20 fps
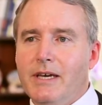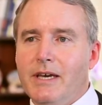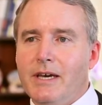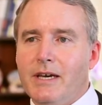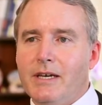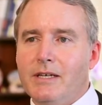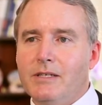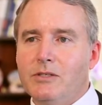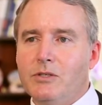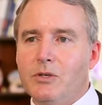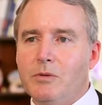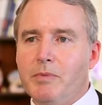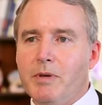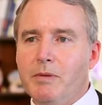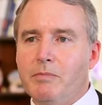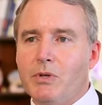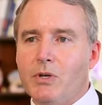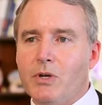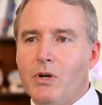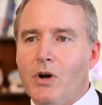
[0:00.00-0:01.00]
And so
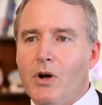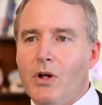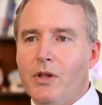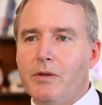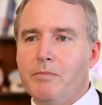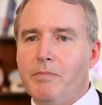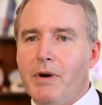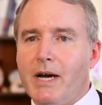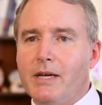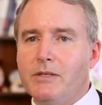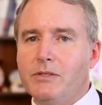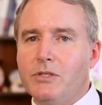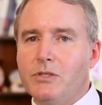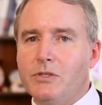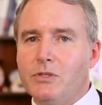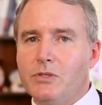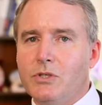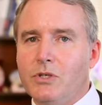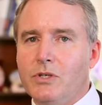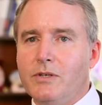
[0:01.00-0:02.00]
people are called upon
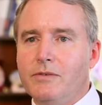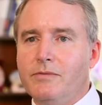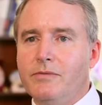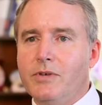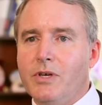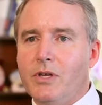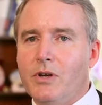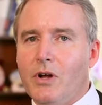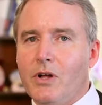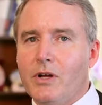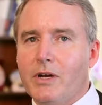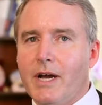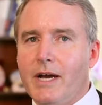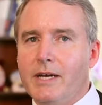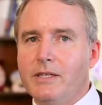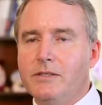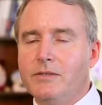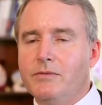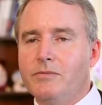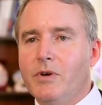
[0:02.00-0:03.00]
to serve in all
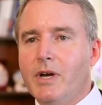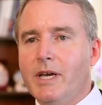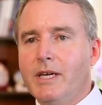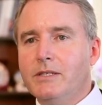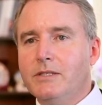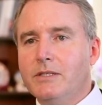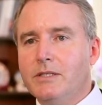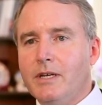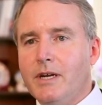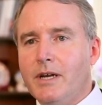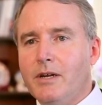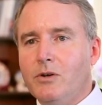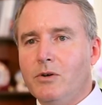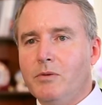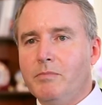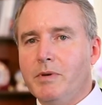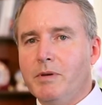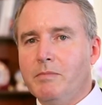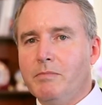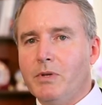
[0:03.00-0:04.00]
kinds of ways, and I
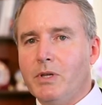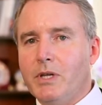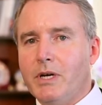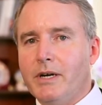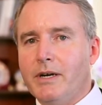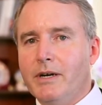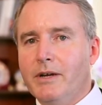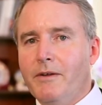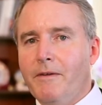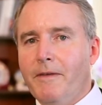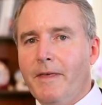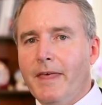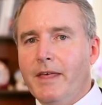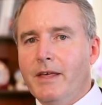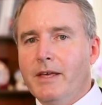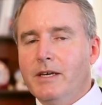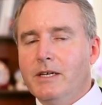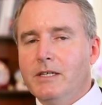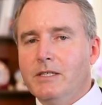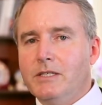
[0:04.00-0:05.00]
know people are
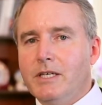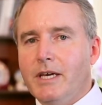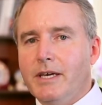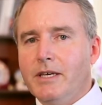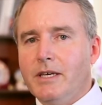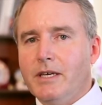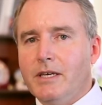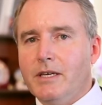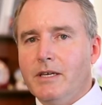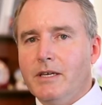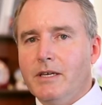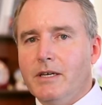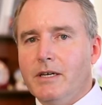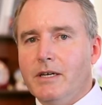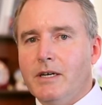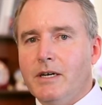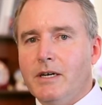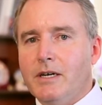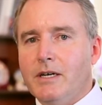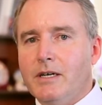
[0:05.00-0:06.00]

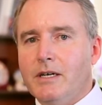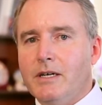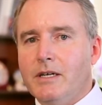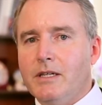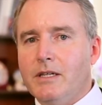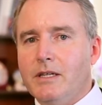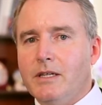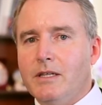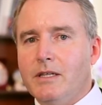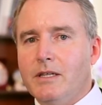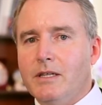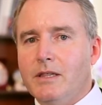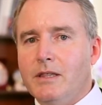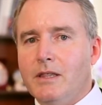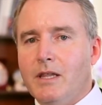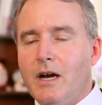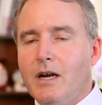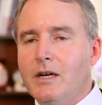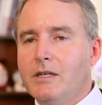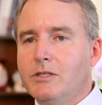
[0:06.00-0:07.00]
taking
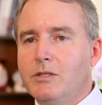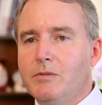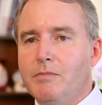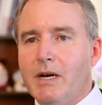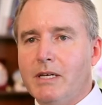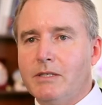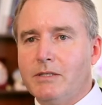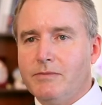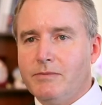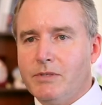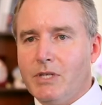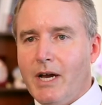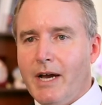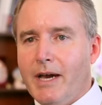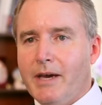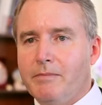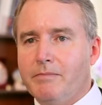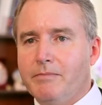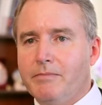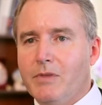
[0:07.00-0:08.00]
large amounts of
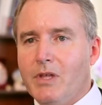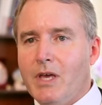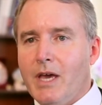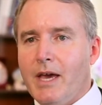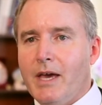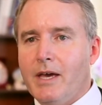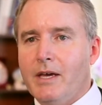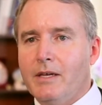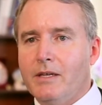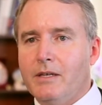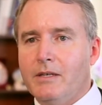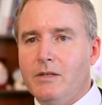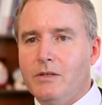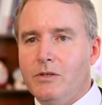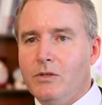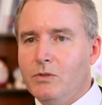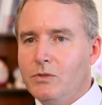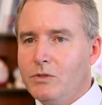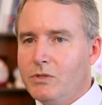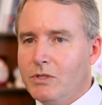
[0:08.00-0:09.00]
time
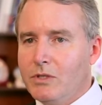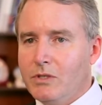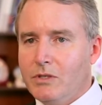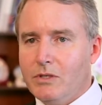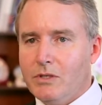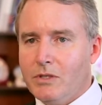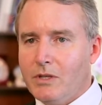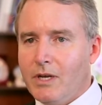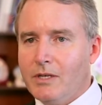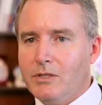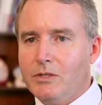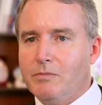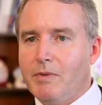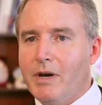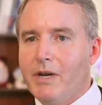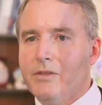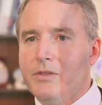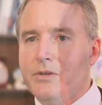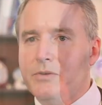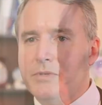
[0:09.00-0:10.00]
and using a large
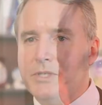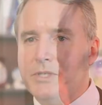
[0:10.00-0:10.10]
amount of their